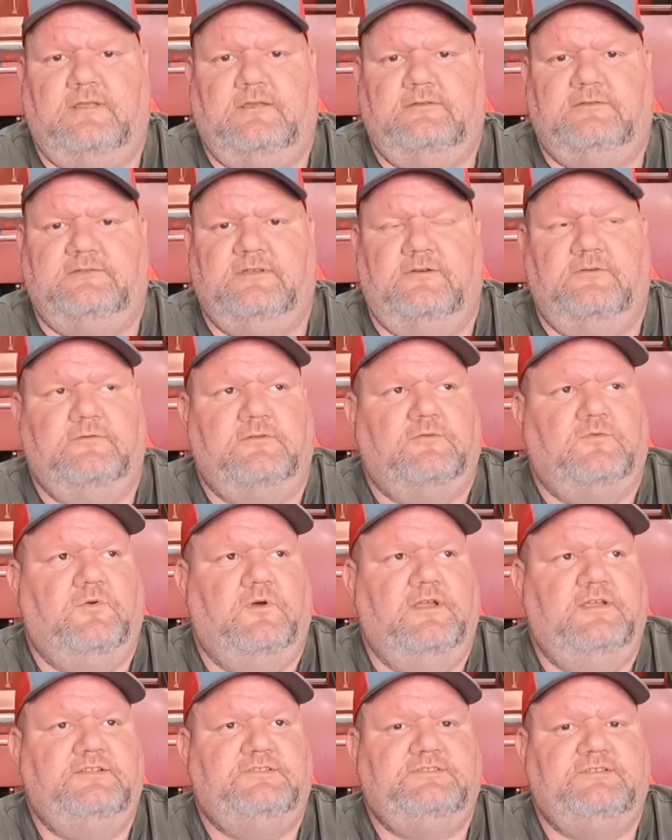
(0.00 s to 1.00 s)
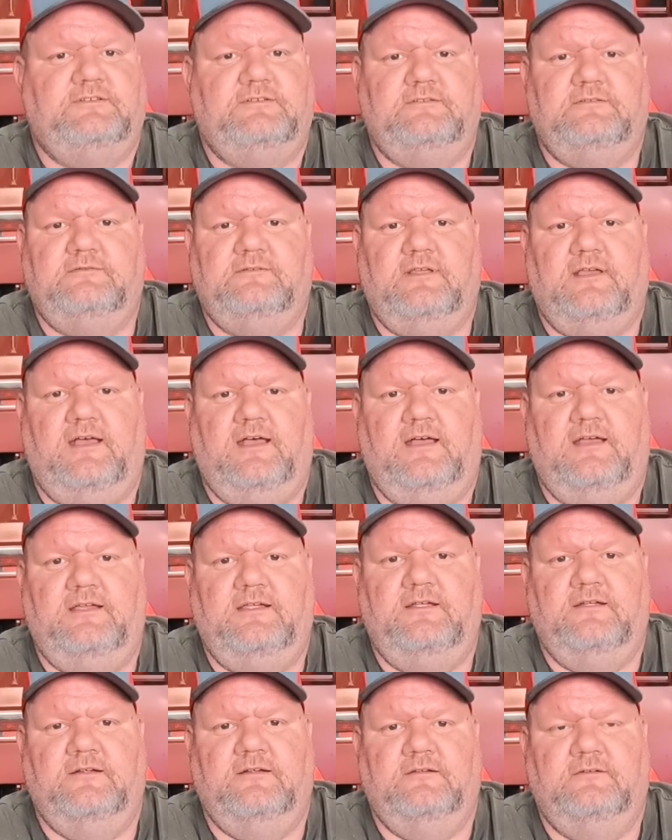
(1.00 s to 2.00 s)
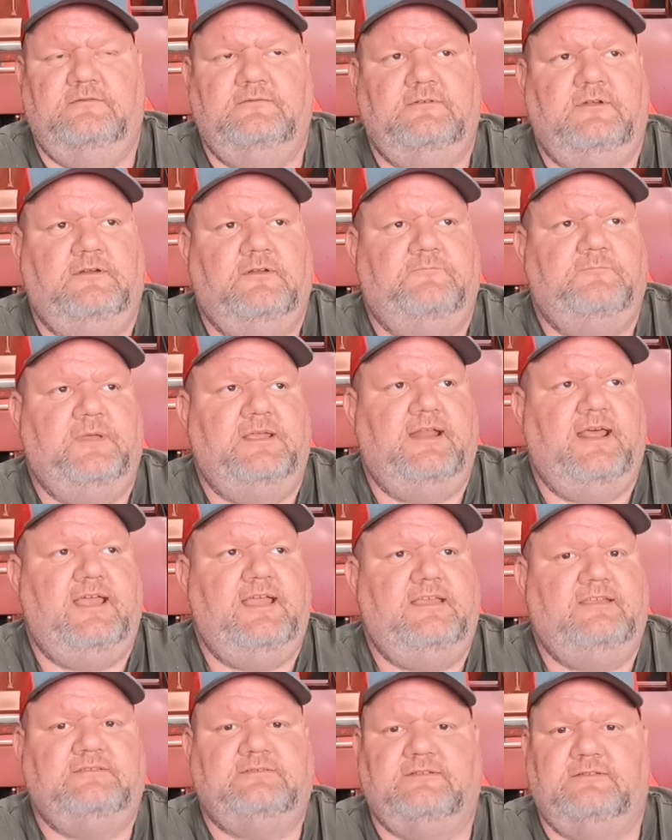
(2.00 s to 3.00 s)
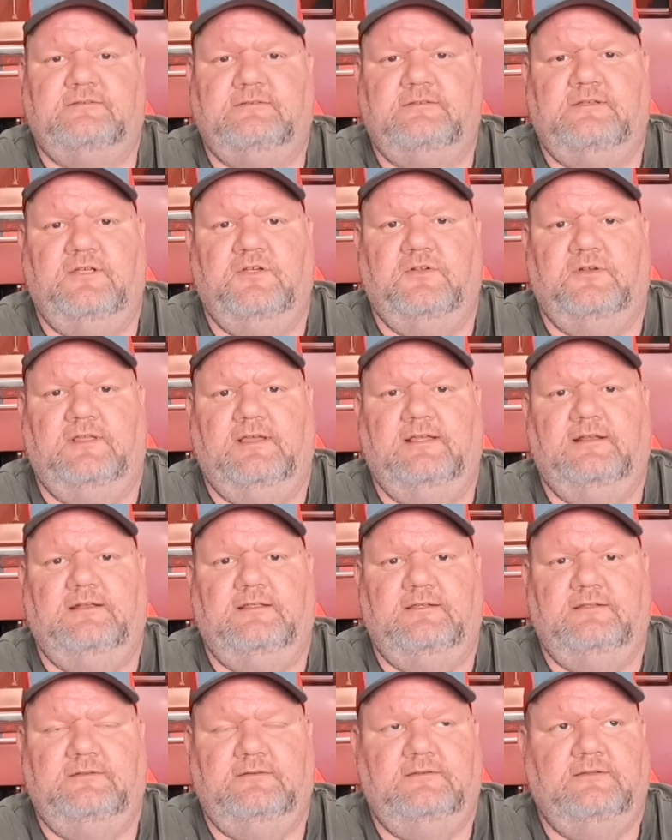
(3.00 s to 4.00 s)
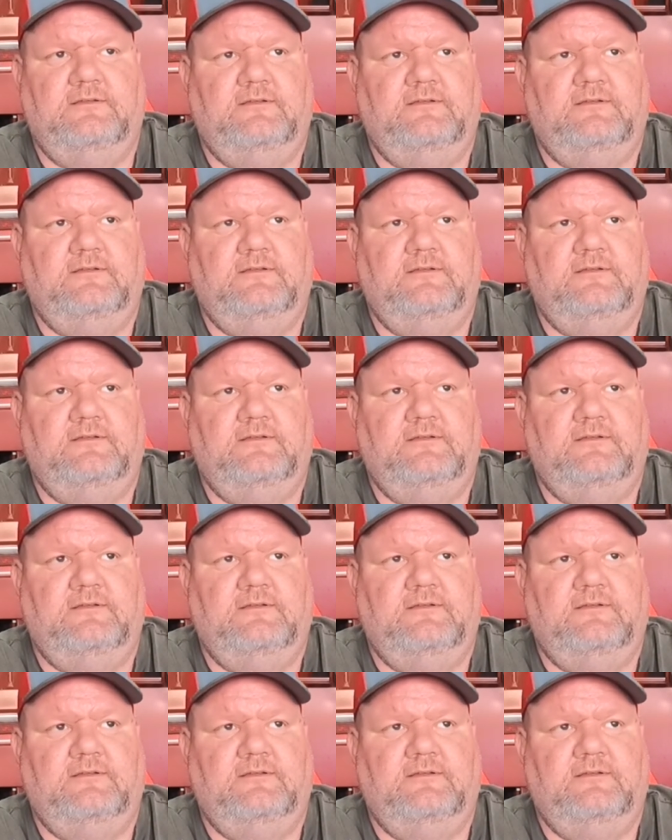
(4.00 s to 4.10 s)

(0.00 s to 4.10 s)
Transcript: So the question I have been asked here lately